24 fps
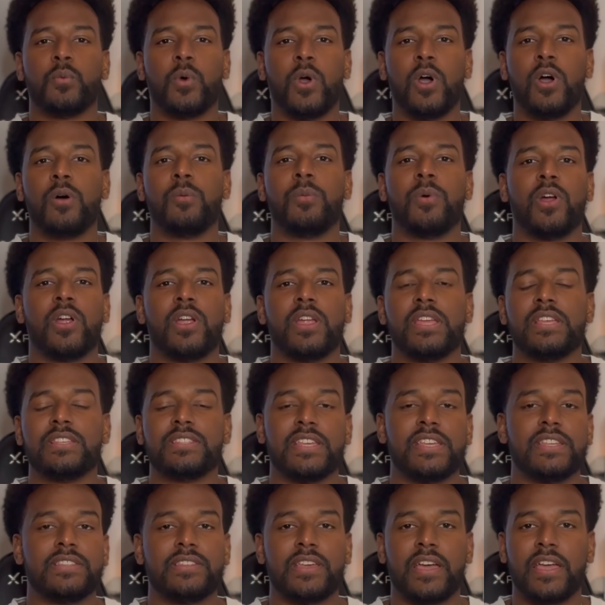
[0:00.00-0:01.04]
Walmart is
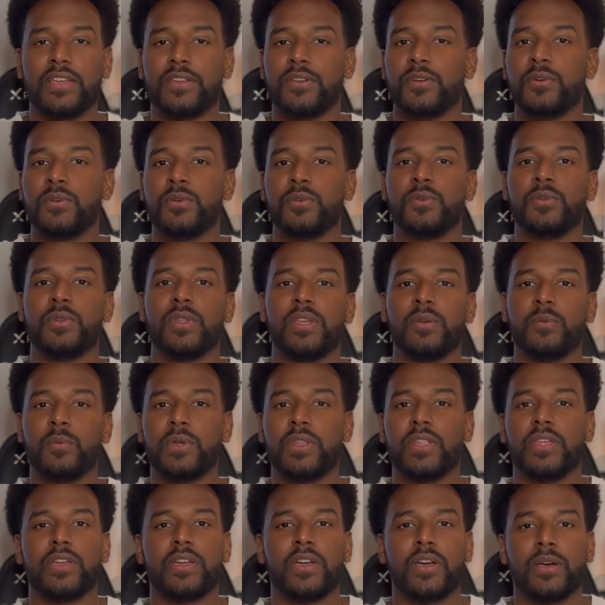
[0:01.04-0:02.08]
a tycoon when
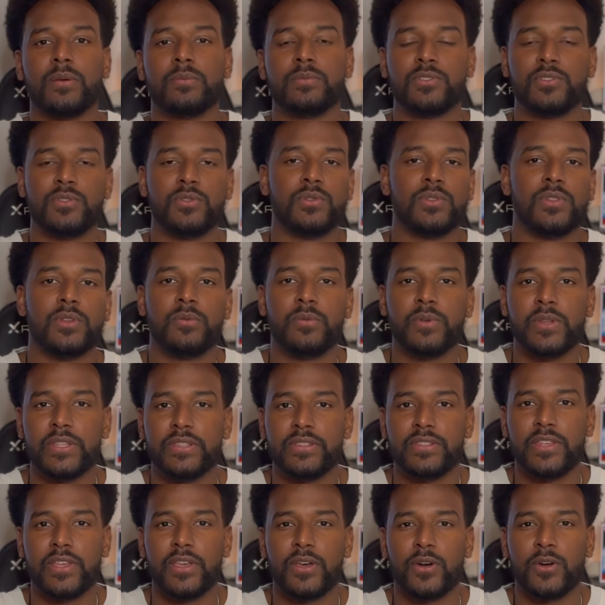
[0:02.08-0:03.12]
it comes to the
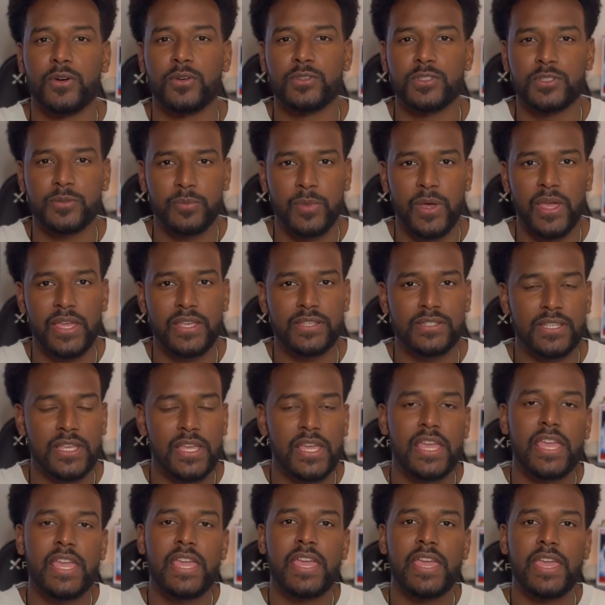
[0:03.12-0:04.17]
retail space
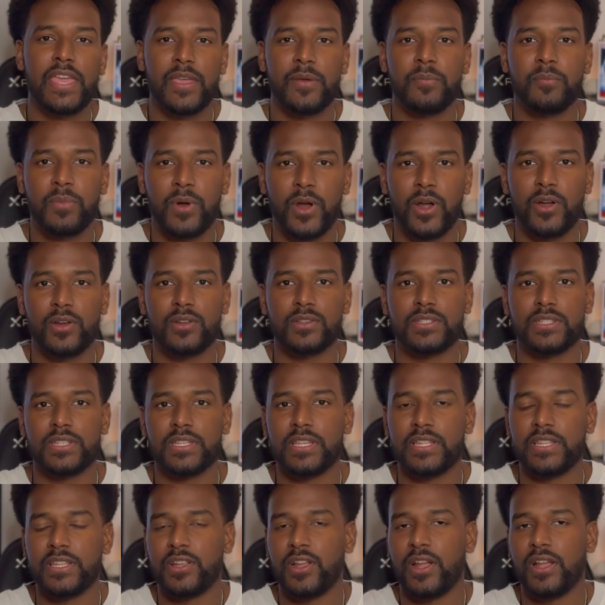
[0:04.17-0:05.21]
in
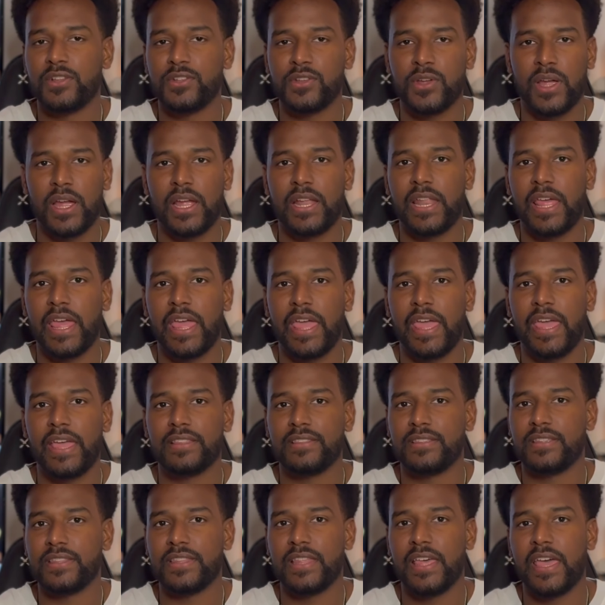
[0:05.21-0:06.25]
person. They're trying to add
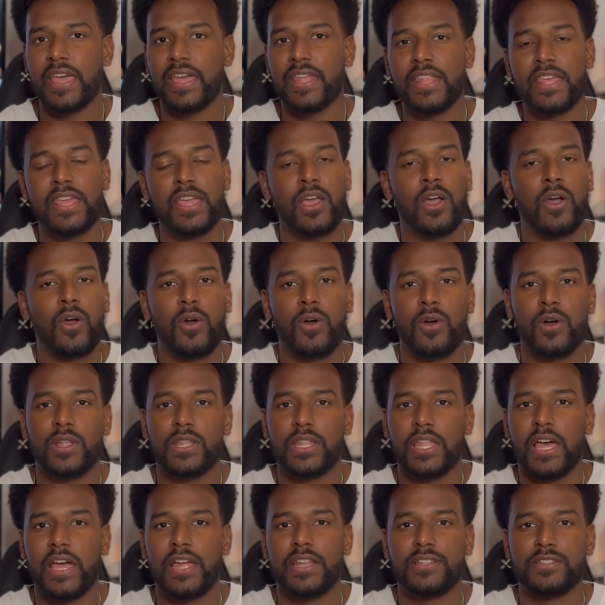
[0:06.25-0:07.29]
to that
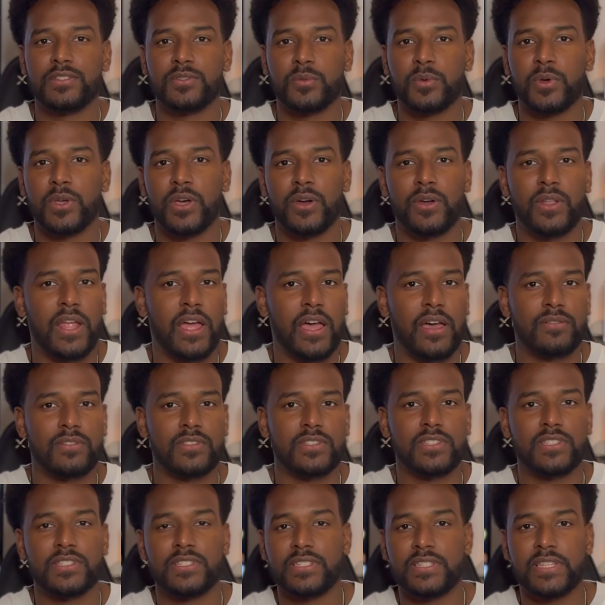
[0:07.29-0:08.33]
online as well. And
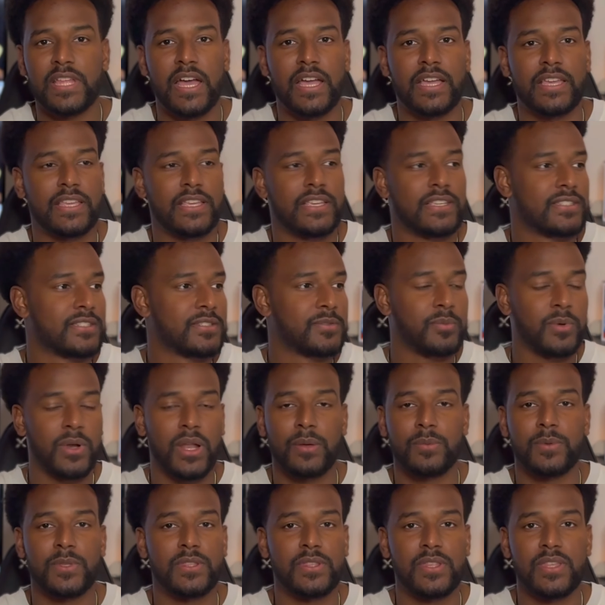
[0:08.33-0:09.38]
obviously, StockX is
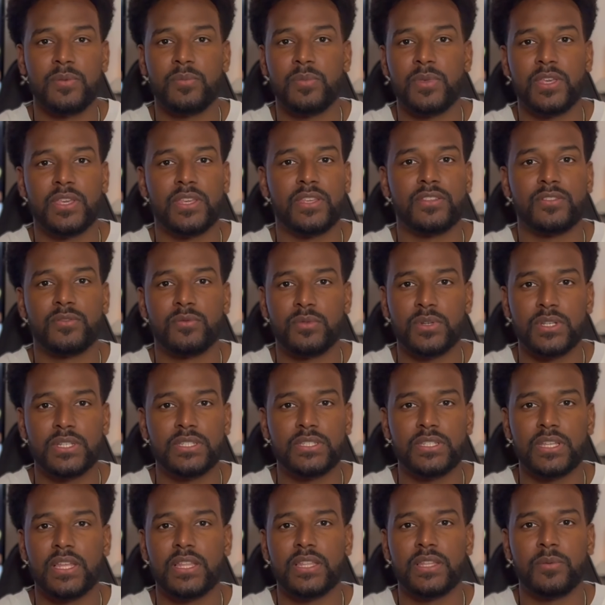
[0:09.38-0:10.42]
probably the biggest
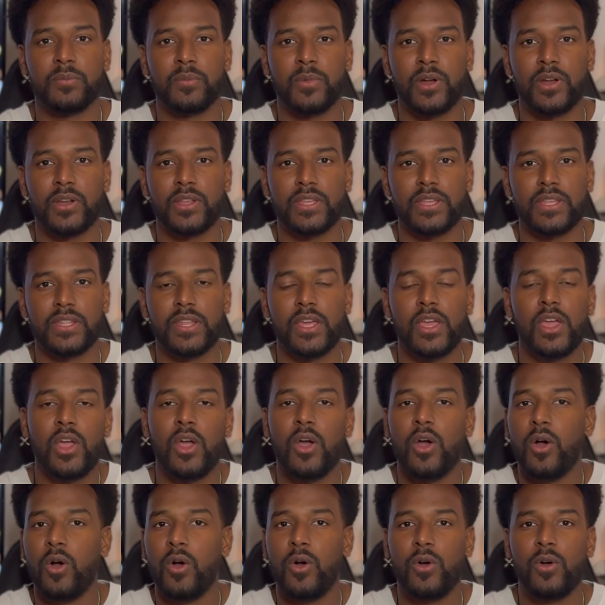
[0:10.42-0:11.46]
reselling market
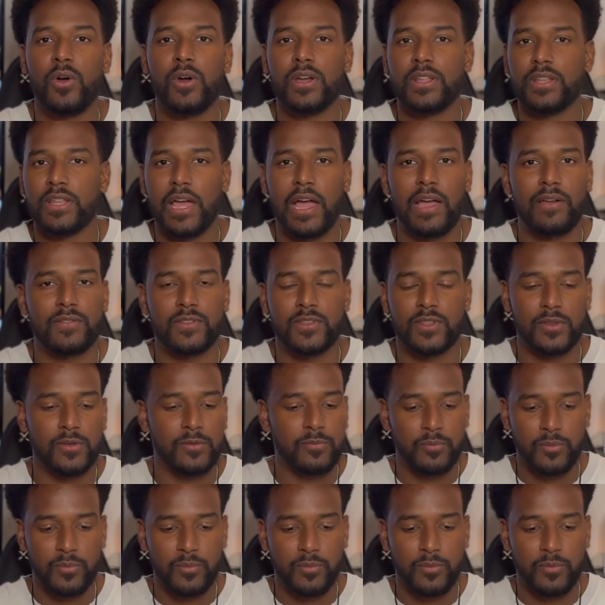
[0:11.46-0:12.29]
on obviously